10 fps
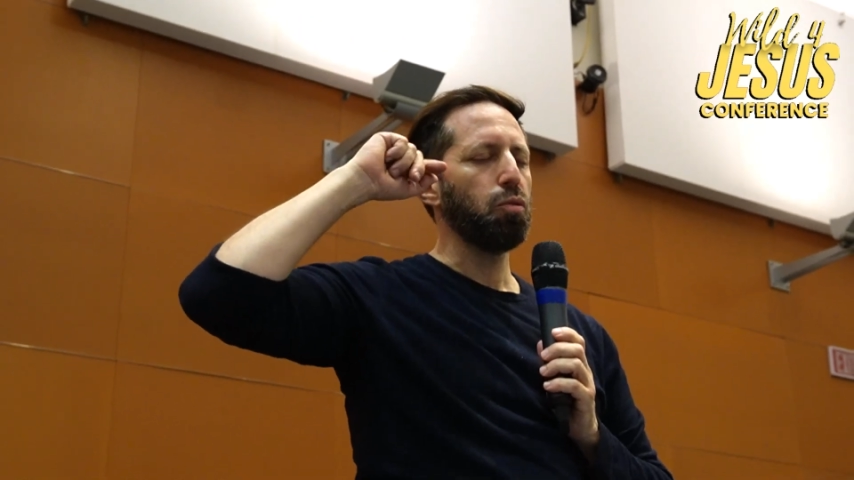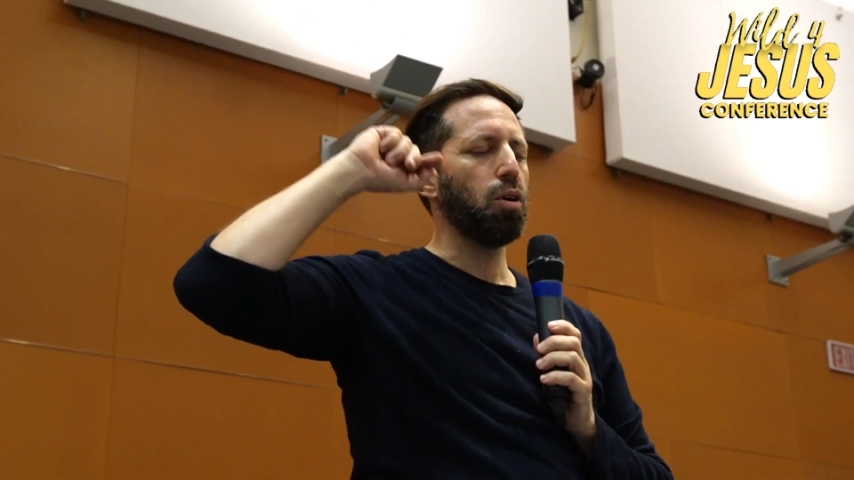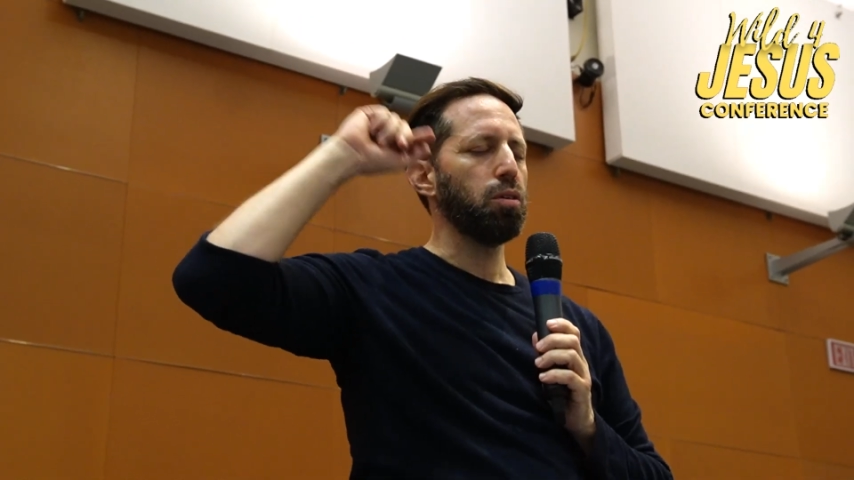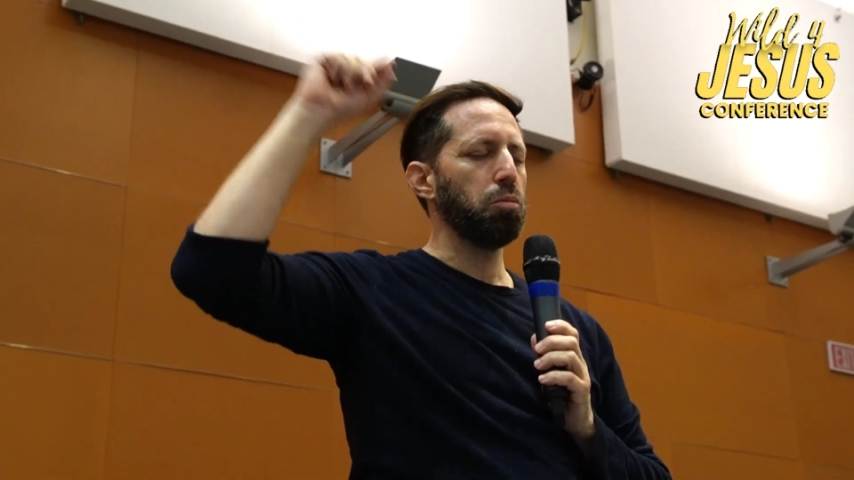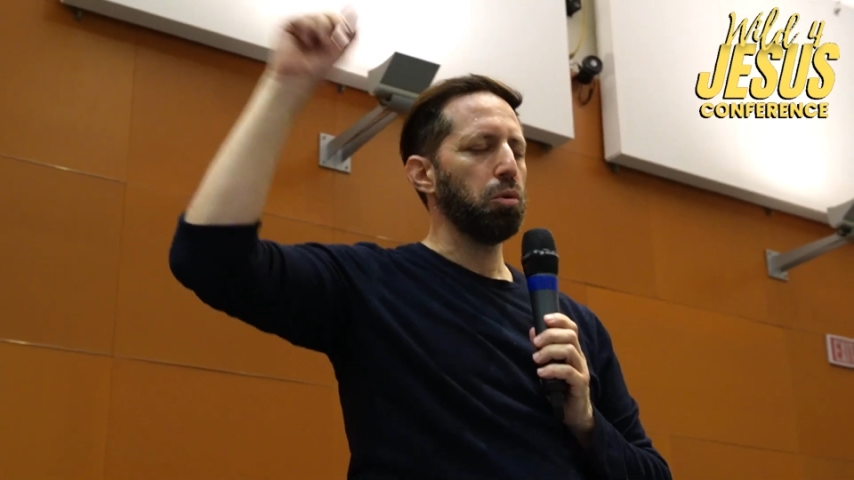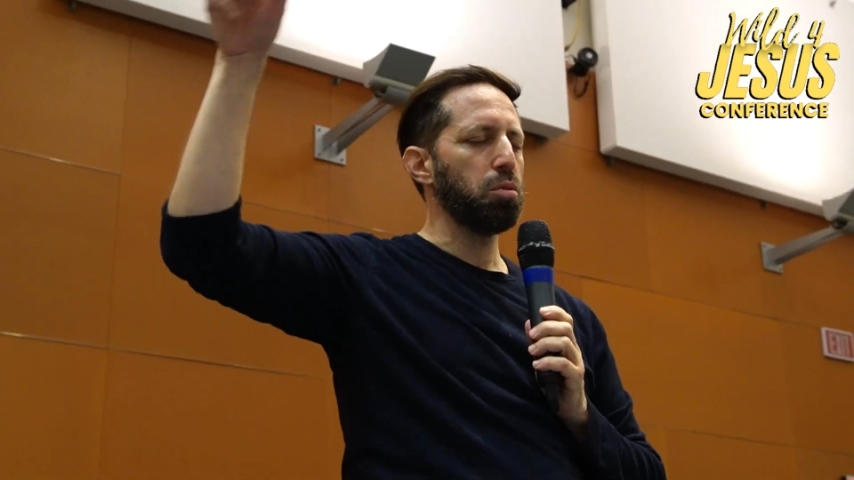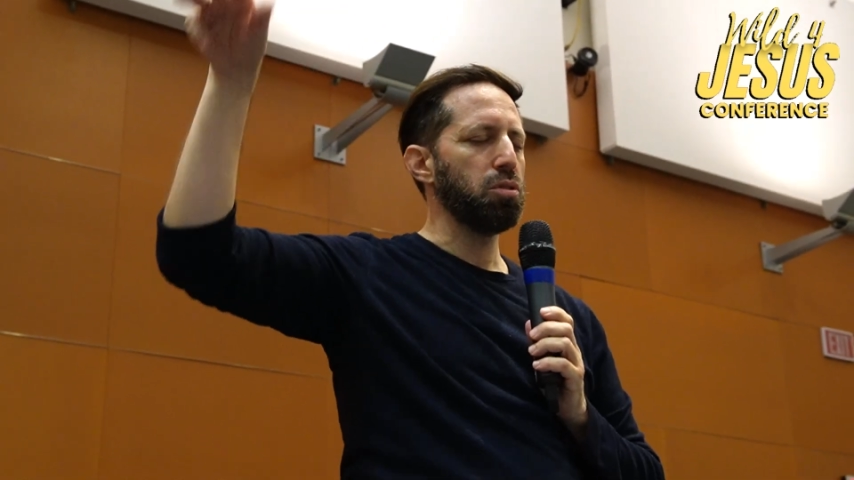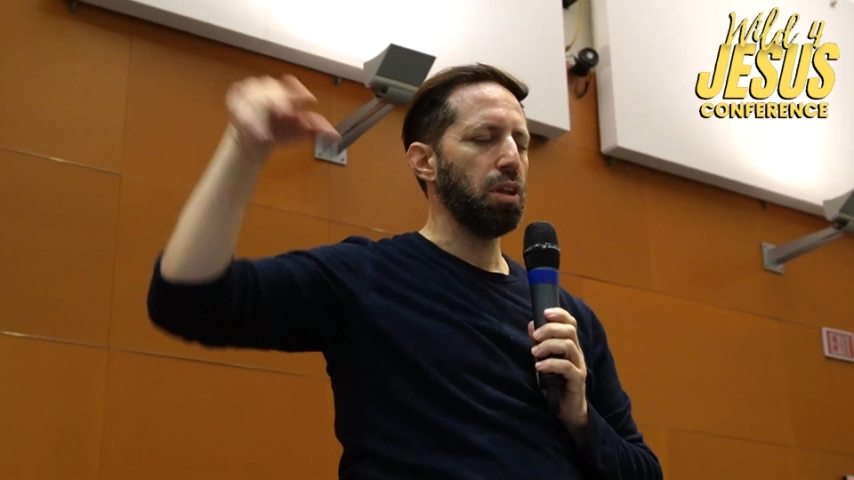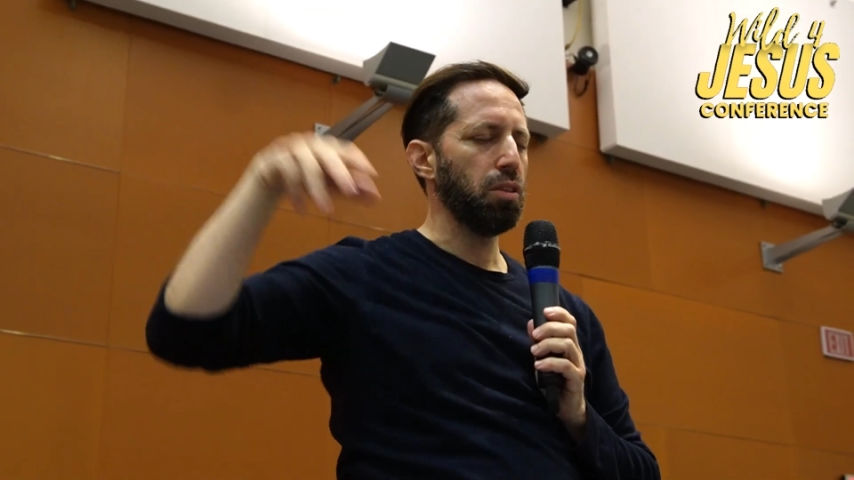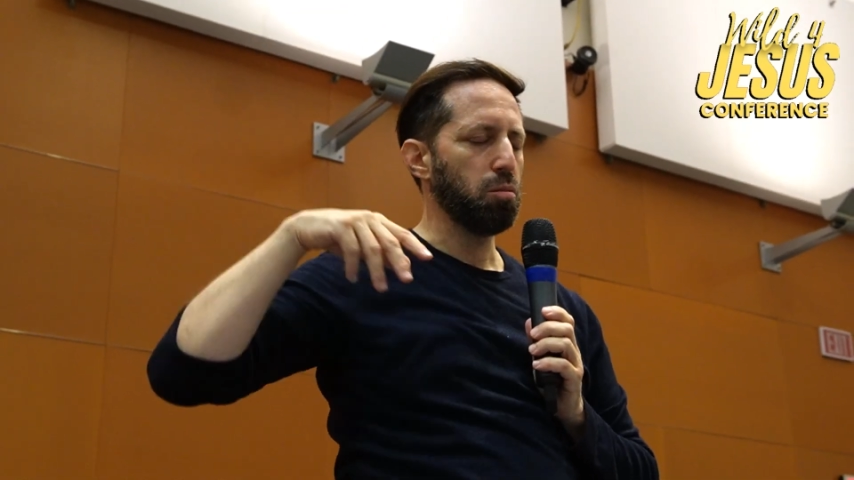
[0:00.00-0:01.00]
formed and will
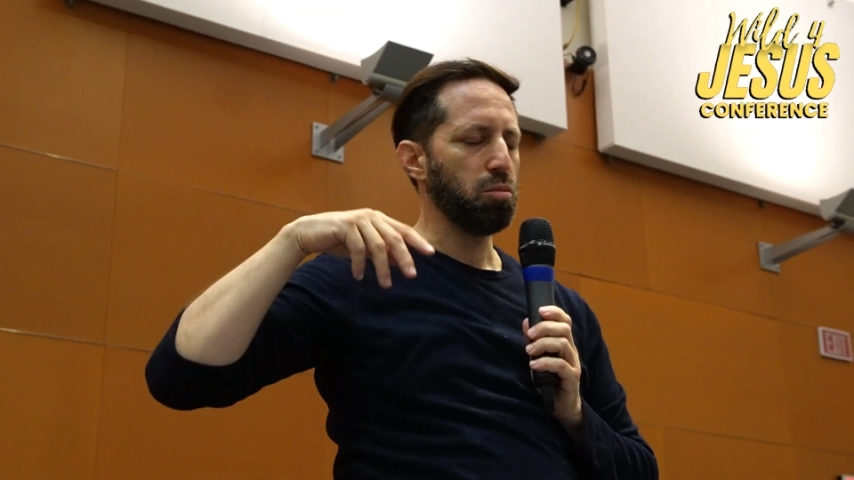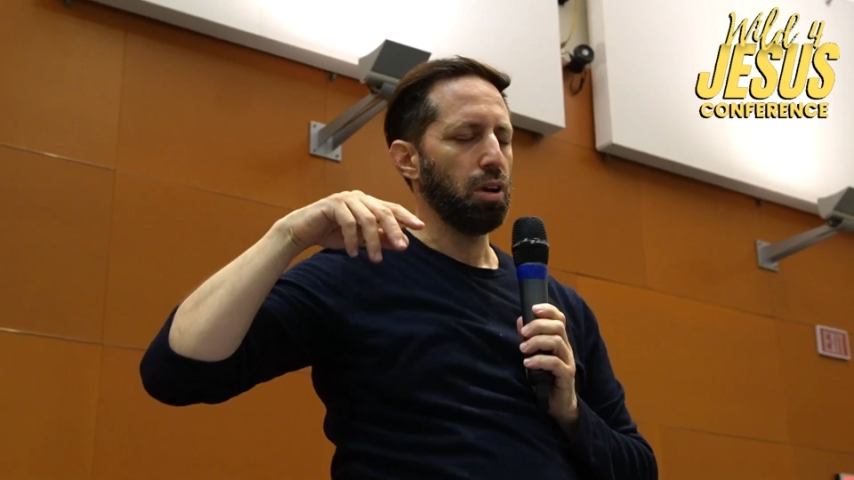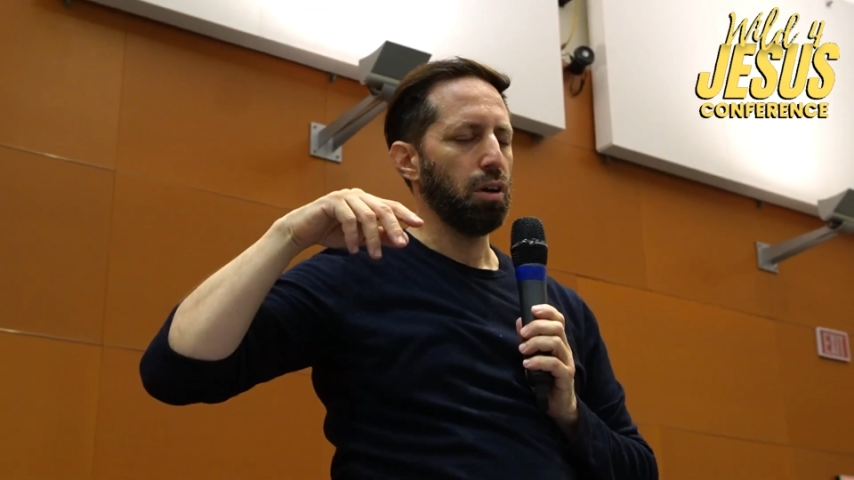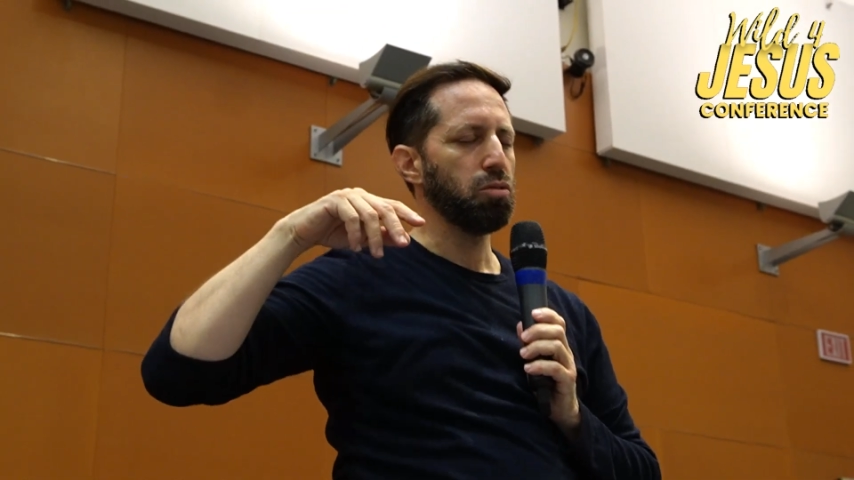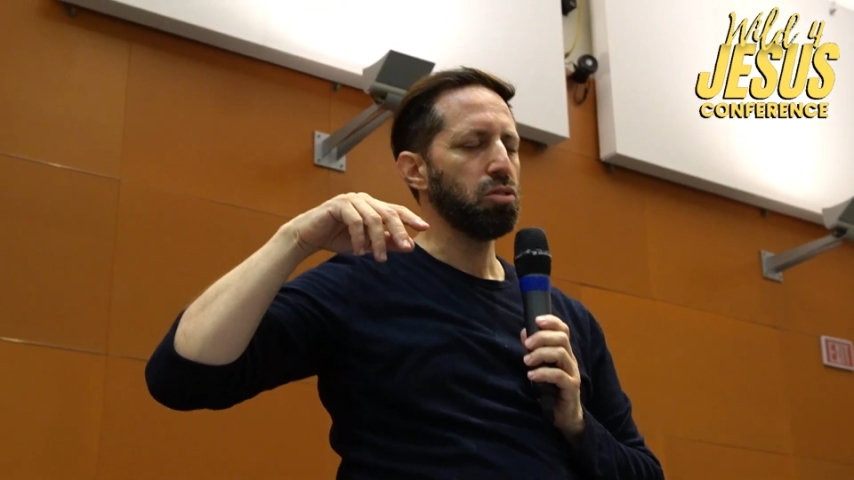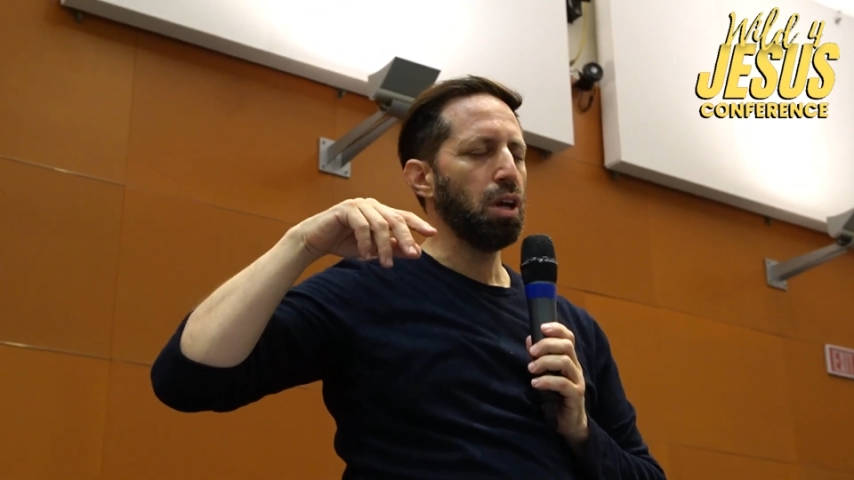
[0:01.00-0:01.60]
present themselves.